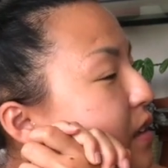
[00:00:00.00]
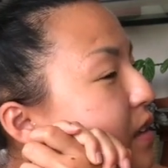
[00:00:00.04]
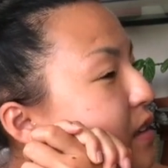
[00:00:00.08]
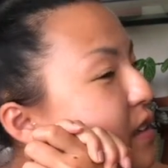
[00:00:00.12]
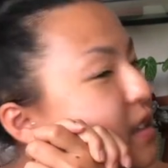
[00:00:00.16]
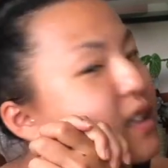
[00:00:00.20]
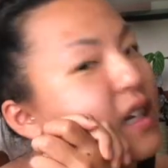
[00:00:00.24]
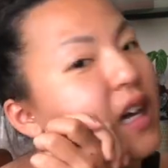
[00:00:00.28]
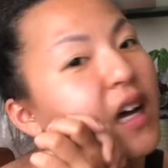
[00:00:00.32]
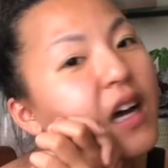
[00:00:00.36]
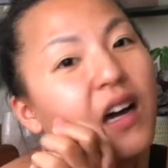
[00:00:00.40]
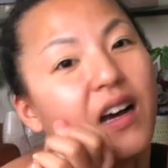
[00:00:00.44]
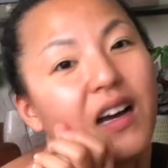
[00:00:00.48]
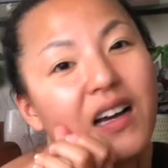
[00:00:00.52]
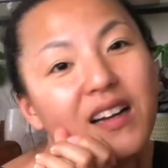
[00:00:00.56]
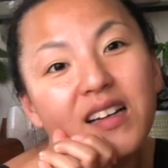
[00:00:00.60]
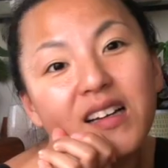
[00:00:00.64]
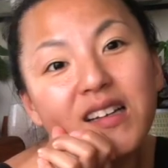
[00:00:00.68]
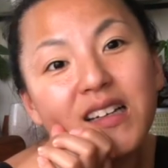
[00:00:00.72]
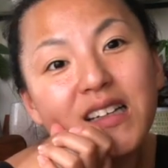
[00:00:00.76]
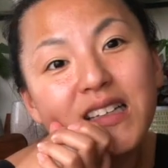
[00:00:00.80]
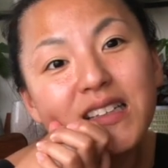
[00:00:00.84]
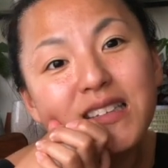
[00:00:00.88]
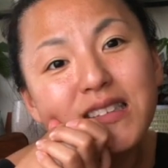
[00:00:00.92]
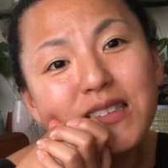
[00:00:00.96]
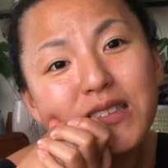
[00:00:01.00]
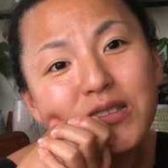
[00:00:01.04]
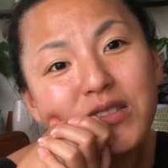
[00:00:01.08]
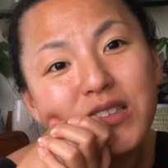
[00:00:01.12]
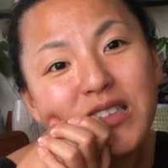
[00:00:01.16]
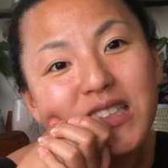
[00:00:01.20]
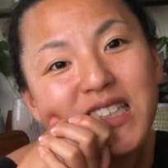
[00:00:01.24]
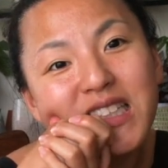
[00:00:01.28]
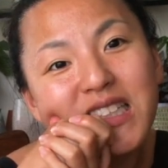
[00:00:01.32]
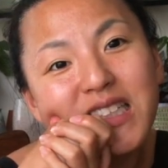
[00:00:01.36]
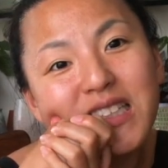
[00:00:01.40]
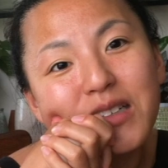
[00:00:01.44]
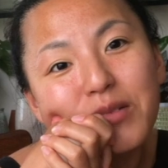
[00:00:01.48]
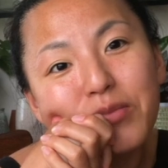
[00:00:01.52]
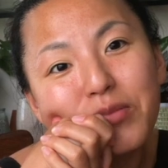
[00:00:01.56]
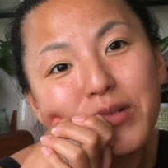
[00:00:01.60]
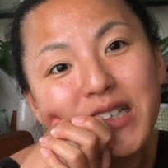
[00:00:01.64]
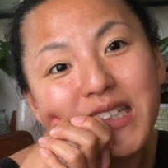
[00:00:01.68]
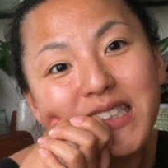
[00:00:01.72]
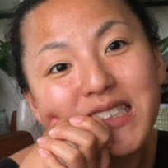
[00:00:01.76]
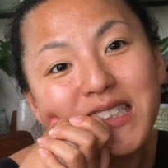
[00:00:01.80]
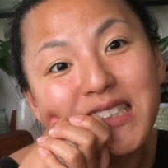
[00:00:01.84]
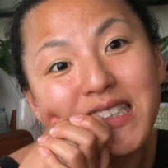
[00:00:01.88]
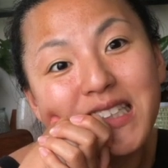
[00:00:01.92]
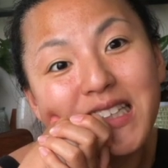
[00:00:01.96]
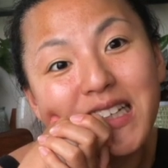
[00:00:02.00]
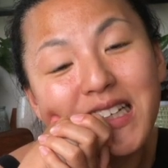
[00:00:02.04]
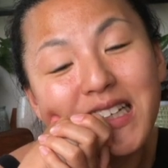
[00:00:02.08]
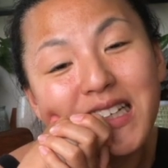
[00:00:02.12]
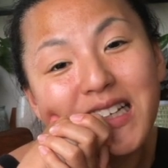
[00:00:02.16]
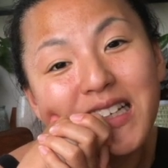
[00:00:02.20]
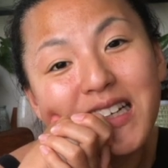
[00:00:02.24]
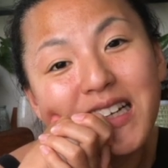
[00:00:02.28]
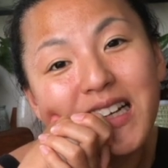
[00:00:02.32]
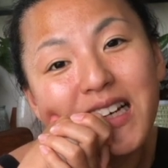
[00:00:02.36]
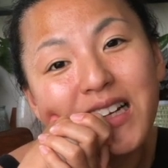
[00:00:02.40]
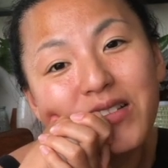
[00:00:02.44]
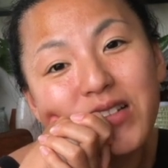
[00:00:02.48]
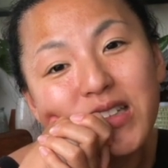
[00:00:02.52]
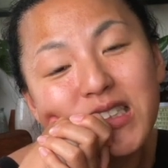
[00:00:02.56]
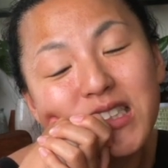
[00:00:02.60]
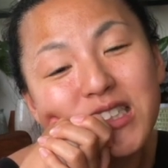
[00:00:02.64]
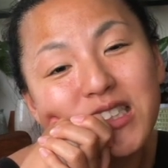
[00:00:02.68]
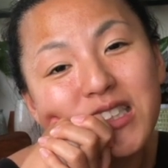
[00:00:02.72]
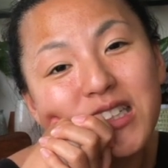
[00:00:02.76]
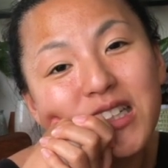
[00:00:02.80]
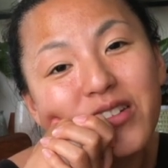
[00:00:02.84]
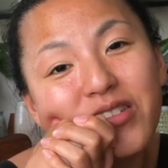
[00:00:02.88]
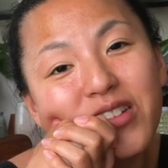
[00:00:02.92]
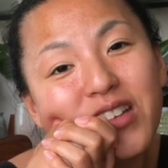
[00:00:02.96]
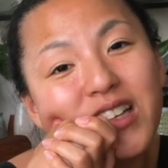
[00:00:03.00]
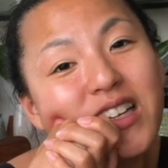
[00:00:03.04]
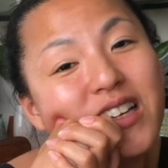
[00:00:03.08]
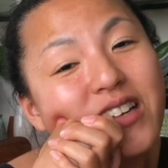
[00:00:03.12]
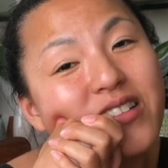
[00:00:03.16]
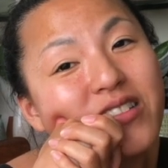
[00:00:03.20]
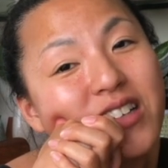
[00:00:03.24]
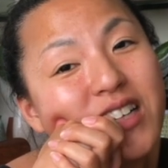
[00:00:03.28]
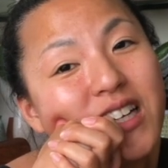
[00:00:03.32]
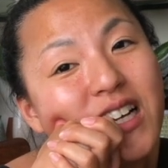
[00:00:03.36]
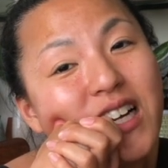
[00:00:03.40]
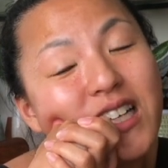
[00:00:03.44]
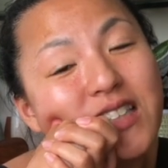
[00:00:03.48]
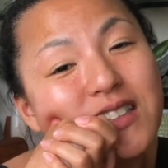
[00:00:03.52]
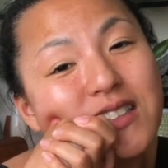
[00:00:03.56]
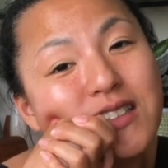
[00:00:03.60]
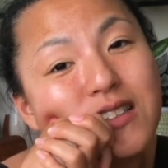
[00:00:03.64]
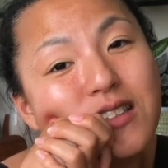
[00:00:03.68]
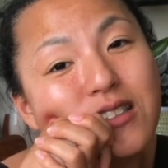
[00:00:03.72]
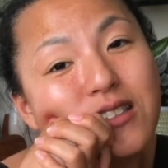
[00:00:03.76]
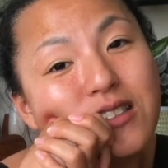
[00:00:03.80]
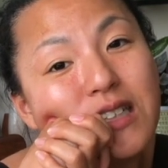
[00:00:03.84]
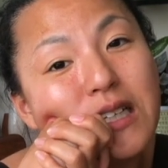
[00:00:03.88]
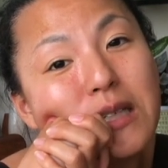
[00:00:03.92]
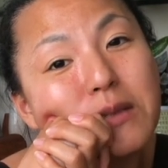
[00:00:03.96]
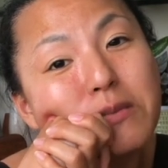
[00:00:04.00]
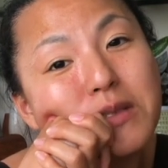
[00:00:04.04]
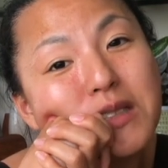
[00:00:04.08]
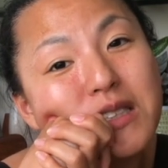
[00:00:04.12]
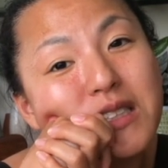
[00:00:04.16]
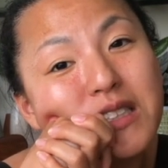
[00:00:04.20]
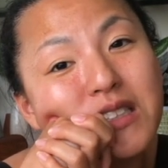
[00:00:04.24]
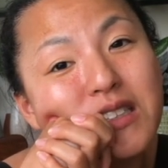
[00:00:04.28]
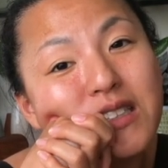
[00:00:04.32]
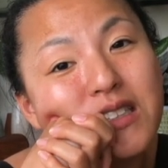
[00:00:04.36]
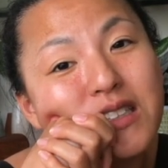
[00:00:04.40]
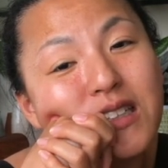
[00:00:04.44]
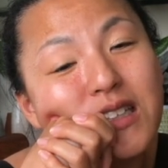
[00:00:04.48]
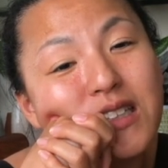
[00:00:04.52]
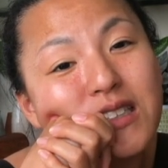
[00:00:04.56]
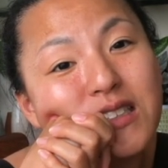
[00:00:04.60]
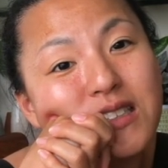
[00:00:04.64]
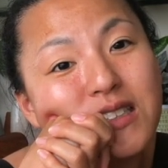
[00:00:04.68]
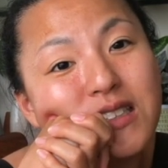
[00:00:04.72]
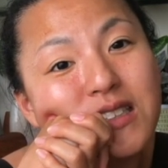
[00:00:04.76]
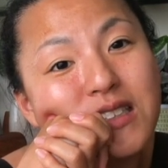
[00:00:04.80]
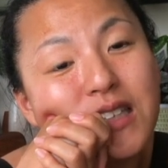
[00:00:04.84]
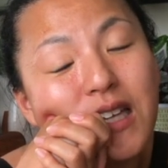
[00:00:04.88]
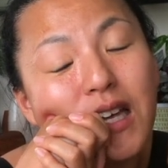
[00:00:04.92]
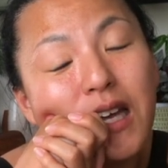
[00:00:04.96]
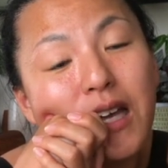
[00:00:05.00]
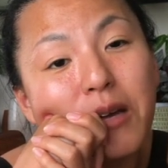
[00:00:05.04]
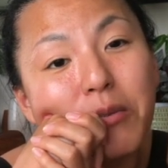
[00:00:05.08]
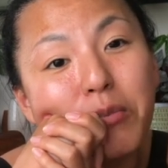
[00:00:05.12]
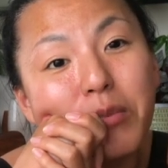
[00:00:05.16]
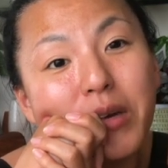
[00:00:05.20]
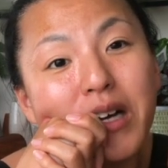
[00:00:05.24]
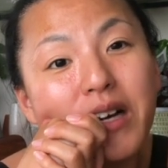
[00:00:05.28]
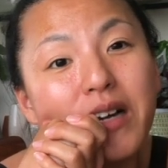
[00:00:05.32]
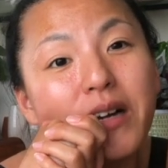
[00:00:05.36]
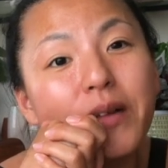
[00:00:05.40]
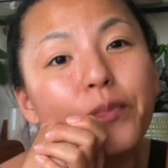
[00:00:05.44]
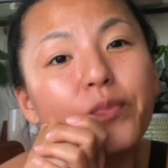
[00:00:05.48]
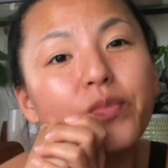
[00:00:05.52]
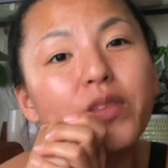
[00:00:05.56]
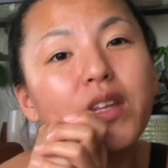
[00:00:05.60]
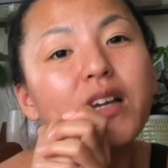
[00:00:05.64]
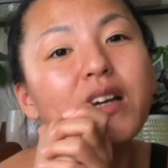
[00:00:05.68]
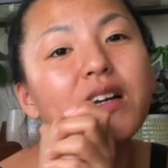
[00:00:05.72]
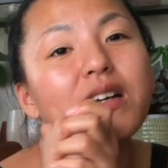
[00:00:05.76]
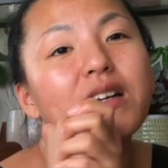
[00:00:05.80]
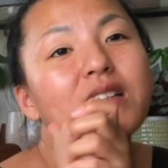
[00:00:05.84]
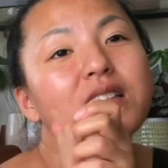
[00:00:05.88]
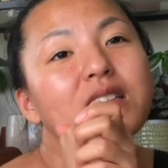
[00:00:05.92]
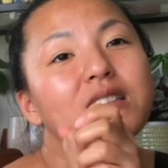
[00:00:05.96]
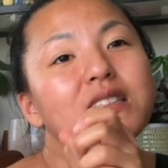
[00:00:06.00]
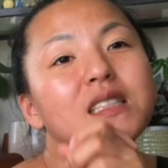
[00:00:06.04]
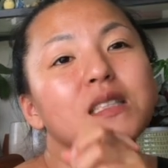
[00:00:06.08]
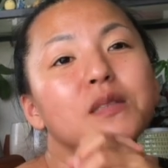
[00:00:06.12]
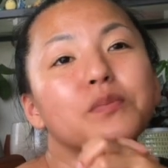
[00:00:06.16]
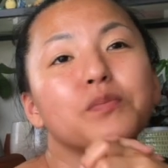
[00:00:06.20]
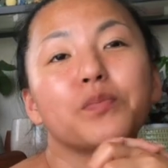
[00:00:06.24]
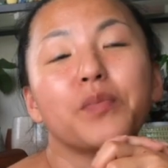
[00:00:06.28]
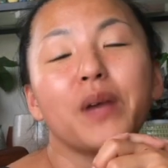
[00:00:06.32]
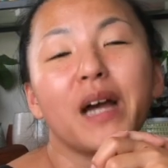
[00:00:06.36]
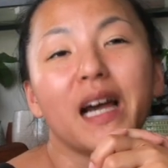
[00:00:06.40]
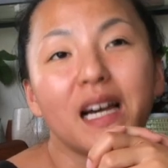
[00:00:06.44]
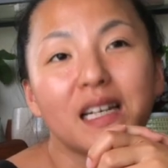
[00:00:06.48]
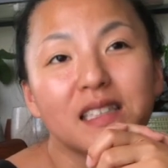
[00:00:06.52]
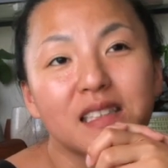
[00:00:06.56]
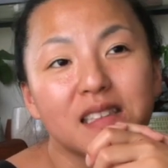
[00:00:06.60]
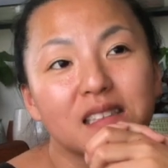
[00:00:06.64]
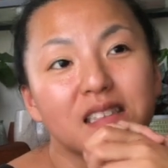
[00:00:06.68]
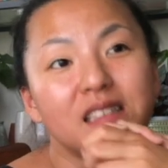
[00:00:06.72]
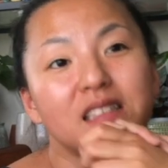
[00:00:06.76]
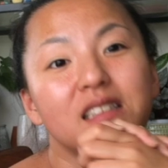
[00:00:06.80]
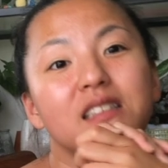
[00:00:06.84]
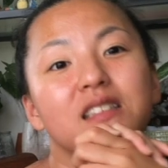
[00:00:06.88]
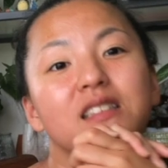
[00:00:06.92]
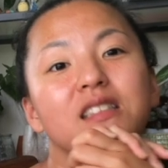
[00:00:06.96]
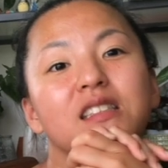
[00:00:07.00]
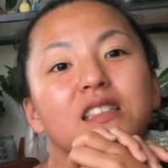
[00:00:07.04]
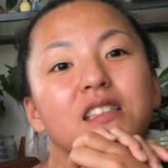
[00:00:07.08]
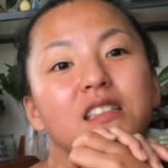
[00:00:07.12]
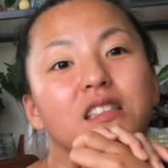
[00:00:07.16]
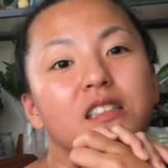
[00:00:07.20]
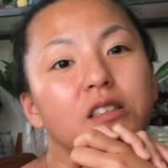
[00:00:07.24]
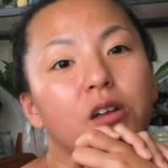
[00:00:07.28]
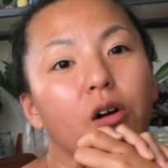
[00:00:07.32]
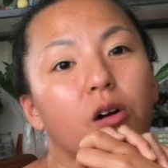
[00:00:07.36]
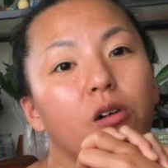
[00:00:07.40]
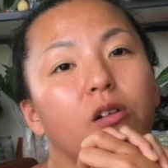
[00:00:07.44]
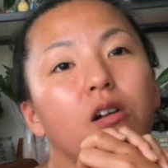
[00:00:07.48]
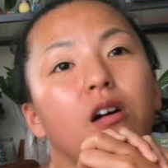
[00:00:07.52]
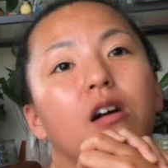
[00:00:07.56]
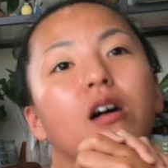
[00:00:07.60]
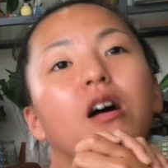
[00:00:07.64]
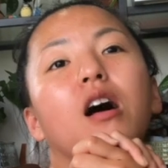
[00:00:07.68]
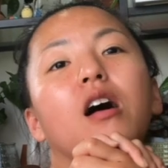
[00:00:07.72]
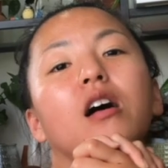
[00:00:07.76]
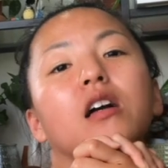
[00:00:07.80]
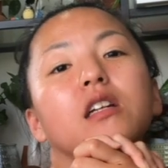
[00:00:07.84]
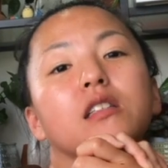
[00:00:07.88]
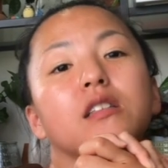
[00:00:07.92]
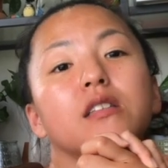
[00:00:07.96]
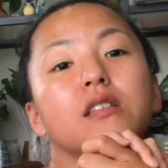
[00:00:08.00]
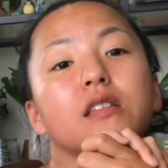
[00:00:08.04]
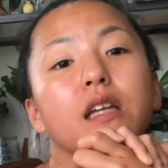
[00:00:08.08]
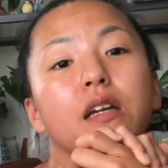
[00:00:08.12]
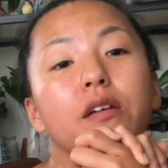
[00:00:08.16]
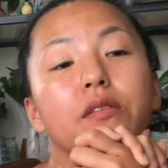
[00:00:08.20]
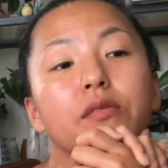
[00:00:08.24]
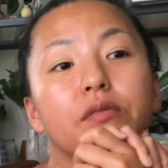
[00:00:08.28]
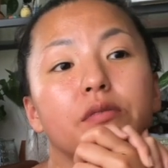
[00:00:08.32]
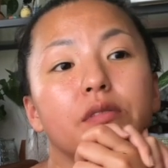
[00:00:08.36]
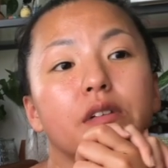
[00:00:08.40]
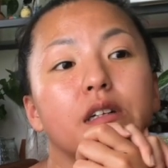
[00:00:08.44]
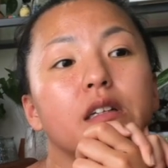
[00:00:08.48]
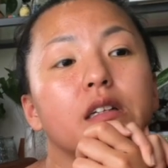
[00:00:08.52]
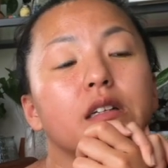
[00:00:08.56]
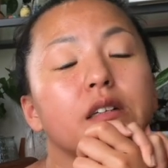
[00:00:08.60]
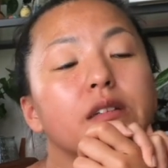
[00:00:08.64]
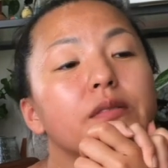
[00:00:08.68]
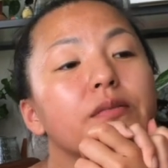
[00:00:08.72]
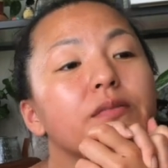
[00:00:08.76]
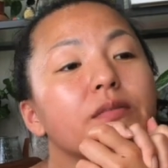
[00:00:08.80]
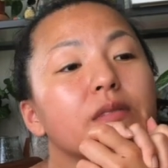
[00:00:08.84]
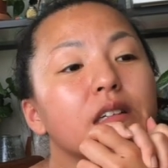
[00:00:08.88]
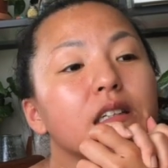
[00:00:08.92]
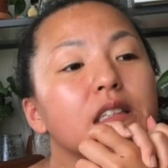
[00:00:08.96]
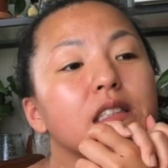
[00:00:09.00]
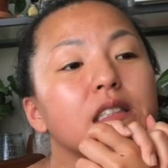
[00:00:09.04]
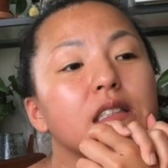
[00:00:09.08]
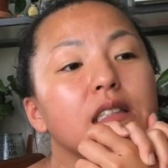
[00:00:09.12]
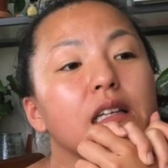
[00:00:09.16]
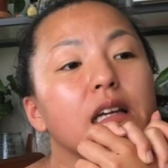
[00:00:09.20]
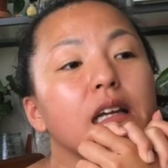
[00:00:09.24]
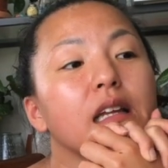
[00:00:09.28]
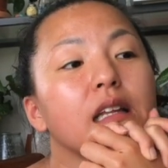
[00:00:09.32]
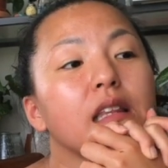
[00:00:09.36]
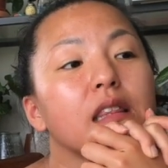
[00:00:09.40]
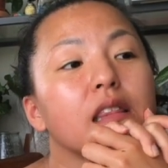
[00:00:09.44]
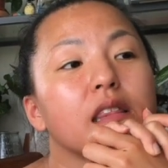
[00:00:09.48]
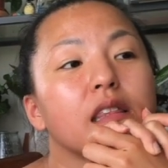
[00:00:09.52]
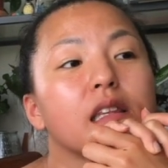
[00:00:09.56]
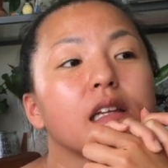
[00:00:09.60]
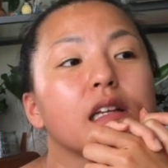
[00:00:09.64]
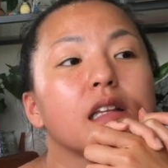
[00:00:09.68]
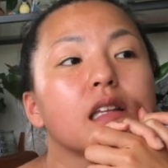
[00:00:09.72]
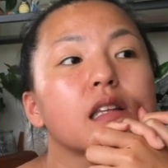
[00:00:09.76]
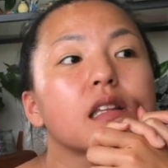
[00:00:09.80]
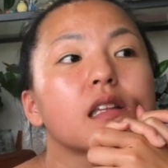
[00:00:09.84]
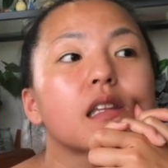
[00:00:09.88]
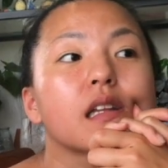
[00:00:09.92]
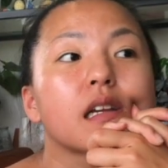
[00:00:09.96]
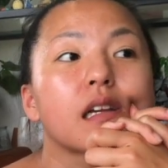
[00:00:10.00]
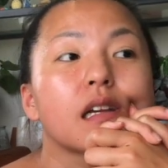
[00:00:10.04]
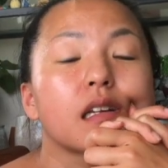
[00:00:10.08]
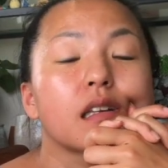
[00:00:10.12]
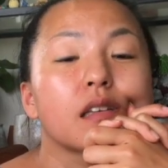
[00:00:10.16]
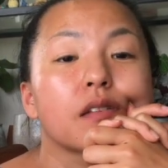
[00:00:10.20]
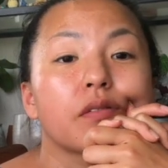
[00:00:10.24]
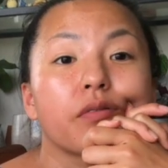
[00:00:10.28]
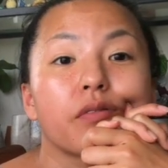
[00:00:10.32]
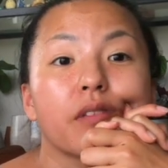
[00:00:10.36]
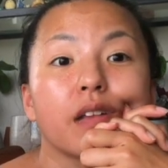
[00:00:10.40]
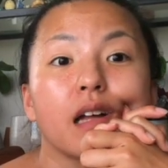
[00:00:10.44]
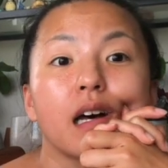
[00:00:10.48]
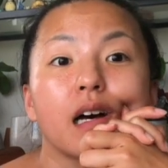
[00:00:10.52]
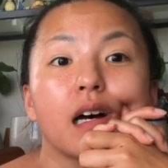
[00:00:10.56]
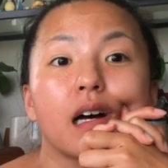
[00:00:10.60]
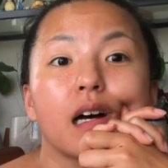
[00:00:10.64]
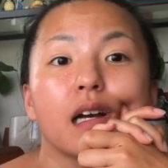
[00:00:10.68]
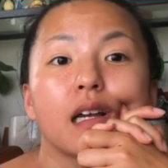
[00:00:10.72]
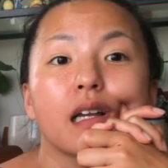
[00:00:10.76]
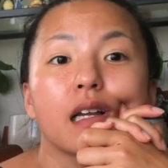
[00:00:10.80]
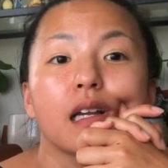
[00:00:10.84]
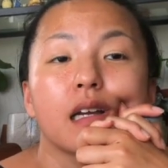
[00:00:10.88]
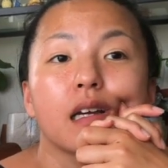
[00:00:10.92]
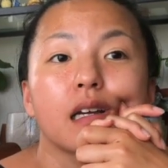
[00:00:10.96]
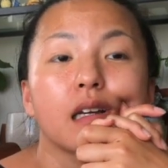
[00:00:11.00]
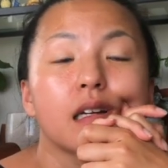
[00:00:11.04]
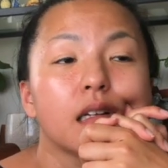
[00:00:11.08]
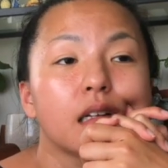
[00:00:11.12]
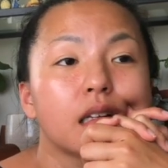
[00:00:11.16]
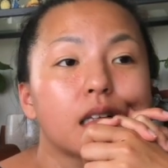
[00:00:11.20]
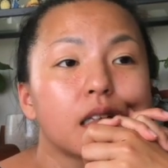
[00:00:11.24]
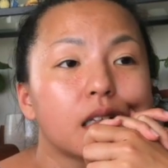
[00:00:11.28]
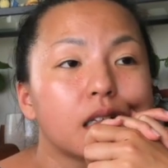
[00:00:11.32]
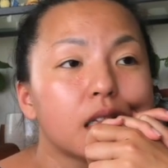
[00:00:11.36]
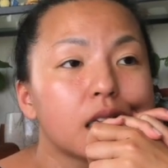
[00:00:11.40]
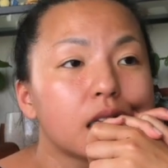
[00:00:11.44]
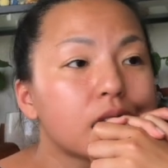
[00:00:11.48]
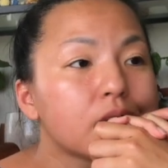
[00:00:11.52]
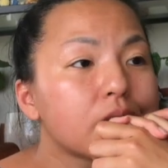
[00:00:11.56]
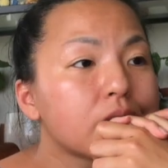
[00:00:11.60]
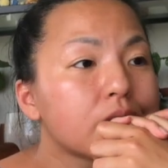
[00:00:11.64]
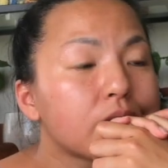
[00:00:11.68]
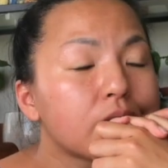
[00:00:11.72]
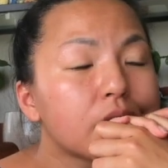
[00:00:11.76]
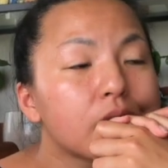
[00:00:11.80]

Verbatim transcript: yeah, it's really depressing. I'm sure if you ever had thrips, you can understand, but this pest is so hard to get rid of because they can fly, and